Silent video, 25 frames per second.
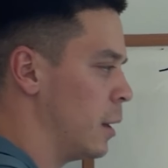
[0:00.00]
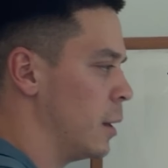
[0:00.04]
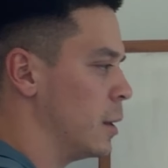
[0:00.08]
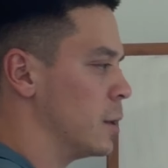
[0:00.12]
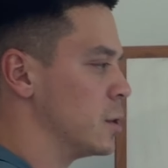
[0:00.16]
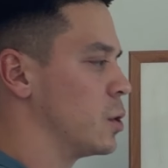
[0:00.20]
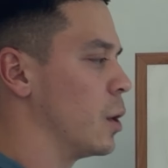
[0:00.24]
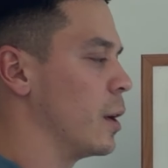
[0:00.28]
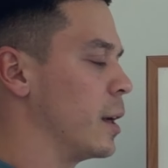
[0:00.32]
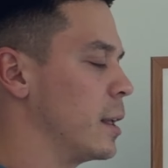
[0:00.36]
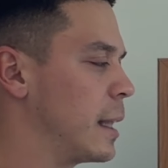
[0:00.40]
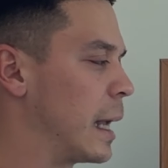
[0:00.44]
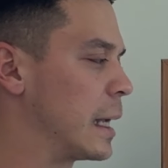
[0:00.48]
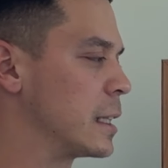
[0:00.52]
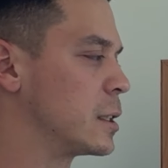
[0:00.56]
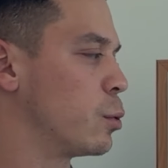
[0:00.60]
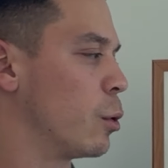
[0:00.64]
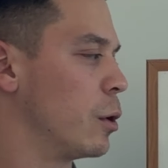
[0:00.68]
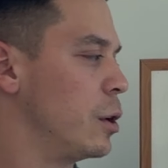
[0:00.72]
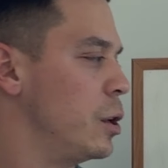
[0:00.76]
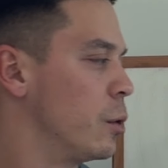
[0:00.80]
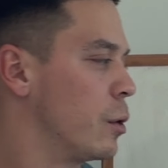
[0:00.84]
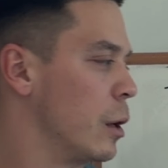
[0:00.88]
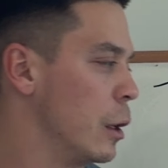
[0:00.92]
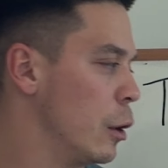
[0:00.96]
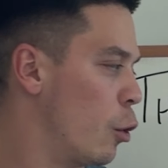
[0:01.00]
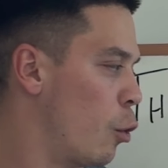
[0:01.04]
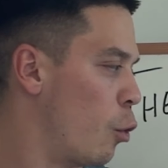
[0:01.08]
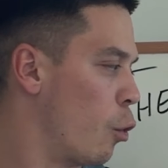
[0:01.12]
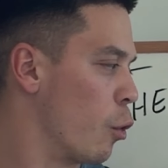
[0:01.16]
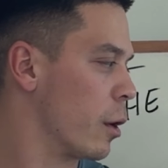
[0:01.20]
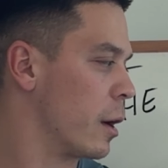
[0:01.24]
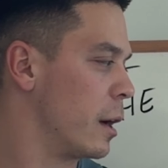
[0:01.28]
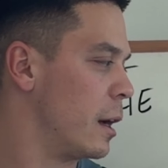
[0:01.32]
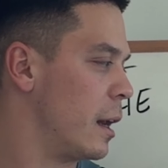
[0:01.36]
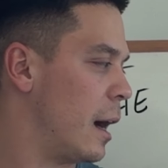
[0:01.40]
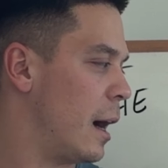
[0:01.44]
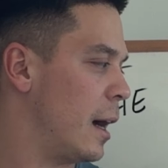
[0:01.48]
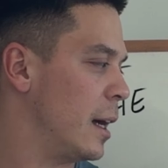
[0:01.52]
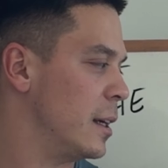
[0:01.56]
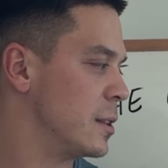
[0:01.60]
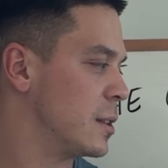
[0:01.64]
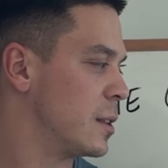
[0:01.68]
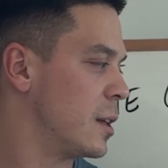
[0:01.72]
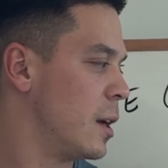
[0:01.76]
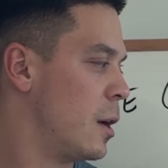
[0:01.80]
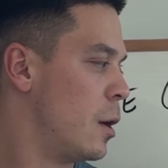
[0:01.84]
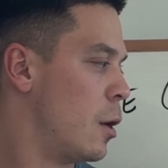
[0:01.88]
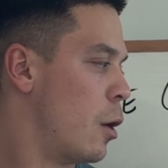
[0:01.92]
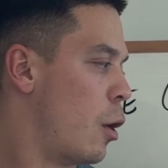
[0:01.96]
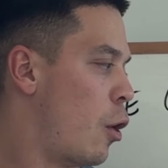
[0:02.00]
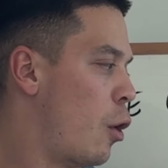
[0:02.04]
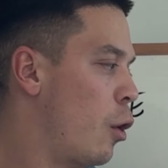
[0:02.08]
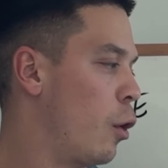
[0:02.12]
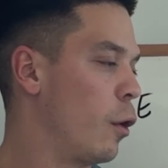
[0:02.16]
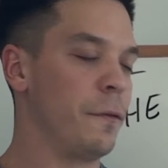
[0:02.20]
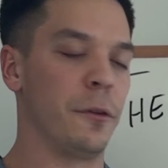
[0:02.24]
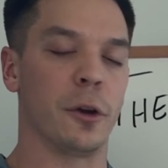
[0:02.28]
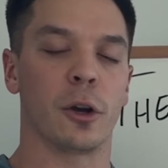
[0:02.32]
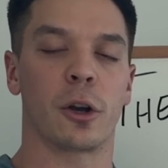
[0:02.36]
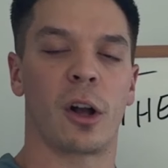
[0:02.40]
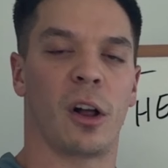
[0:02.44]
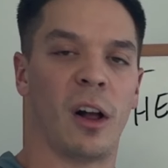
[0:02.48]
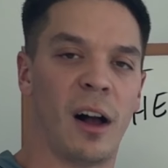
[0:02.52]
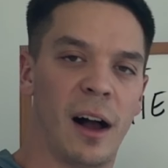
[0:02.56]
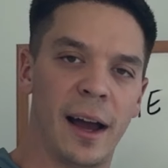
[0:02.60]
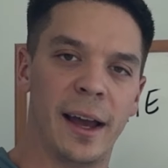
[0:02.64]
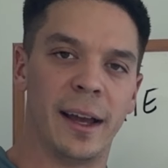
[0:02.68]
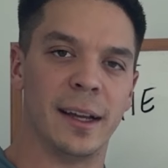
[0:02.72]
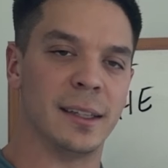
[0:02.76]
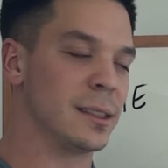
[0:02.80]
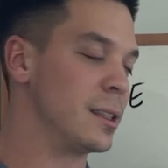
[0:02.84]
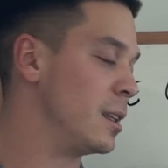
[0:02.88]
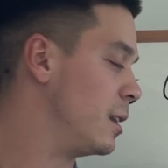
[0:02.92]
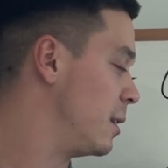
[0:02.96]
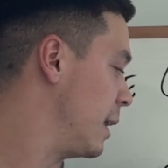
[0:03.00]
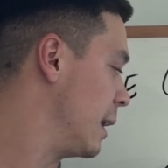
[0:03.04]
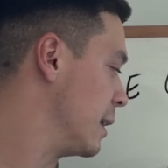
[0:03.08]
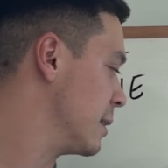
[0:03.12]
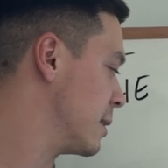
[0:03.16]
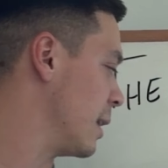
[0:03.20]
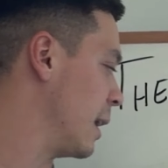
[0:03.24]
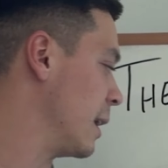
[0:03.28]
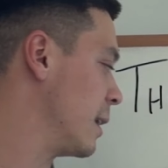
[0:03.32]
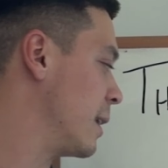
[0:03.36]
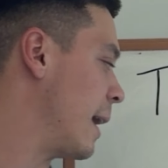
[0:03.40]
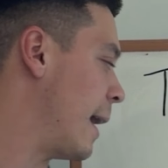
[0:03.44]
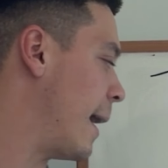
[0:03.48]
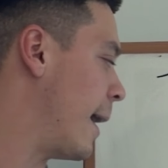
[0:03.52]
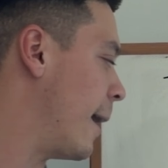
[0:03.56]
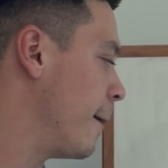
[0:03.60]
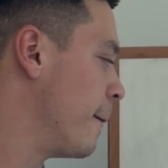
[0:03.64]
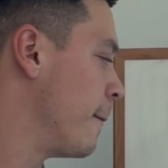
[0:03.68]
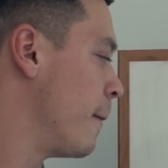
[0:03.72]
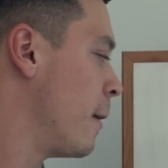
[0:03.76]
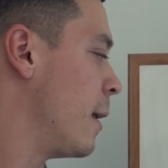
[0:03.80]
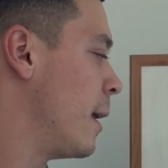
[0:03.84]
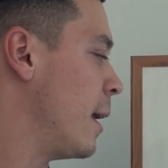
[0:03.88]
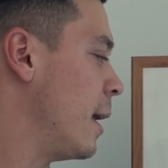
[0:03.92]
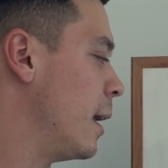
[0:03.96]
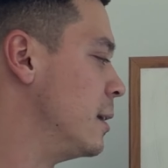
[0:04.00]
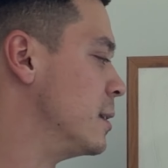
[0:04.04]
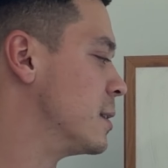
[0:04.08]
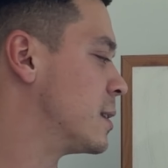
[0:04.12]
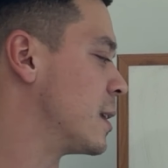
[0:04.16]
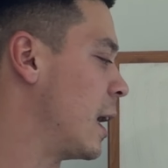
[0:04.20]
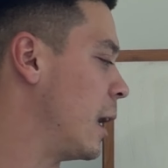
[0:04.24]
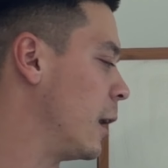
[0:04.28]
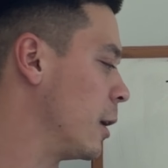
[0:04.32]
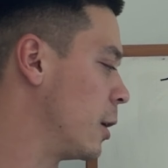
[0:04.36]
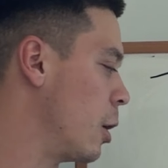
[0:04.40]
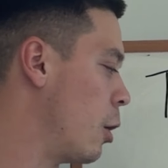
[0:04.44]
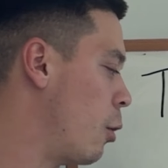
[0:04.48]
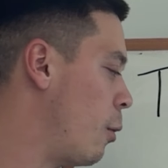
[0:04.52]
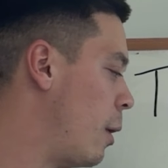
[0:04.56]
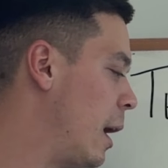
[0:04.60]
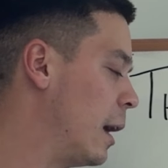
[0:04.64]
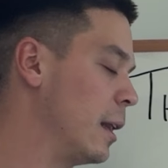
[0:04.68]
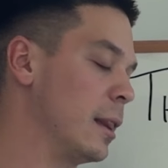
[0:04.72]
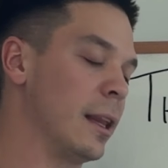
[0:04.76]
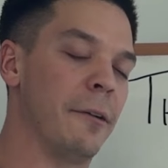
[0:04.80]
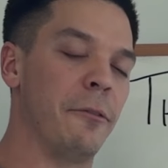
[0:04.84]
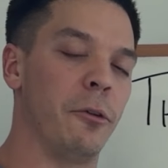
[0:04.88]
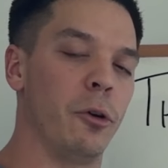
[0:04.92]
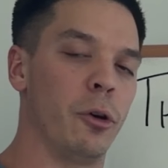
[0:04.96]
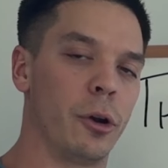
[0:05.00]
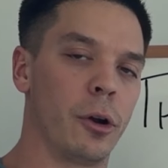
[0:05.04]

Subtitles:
So like that's where you can organize all of your clients and things like that inside a Go High Level.